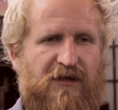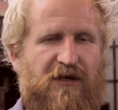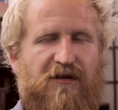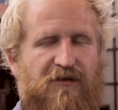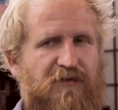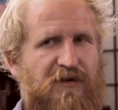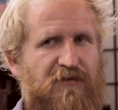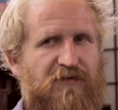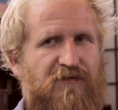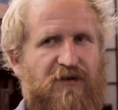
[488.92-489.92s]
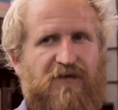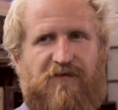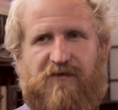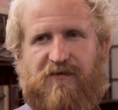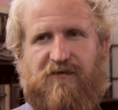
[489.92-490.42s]
get other people
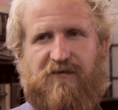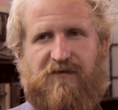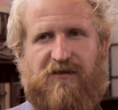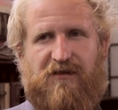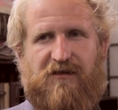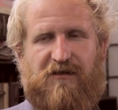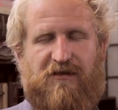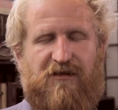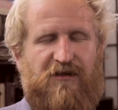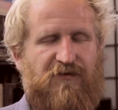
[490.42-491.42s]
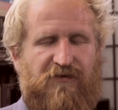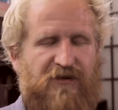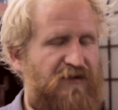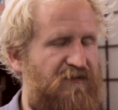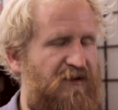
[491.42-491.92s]
involved. Like, get your
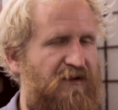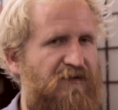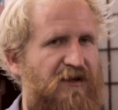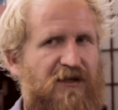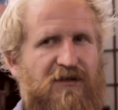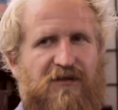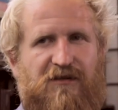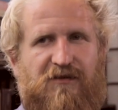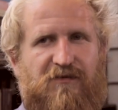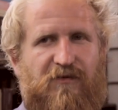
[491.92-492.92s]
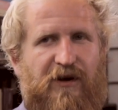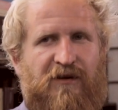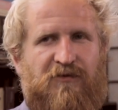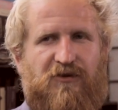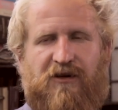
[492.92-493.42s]
friends involved, get
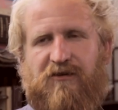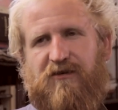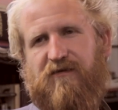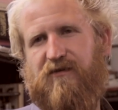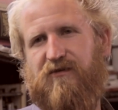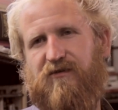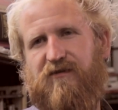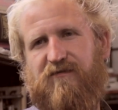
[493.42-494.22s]
random strangers off the street